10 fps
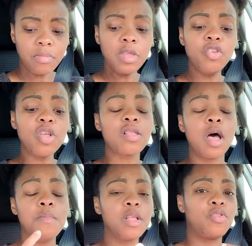just
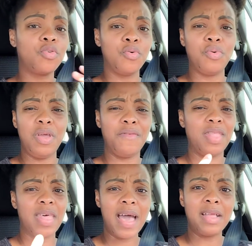coming to
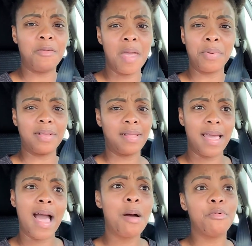even that, to be able to
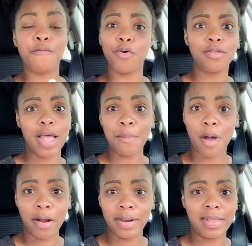say I'm a full-time
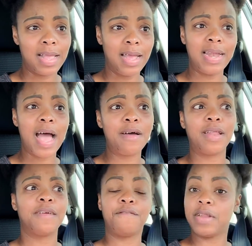artist and not
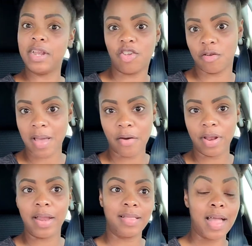like flinch about
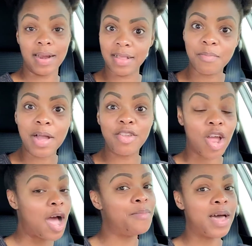it, like that is my
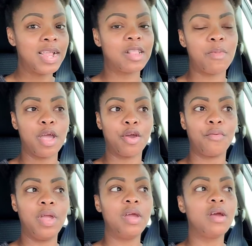job, that is my
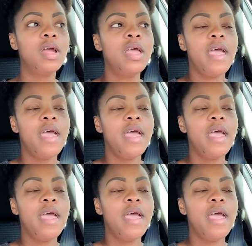career.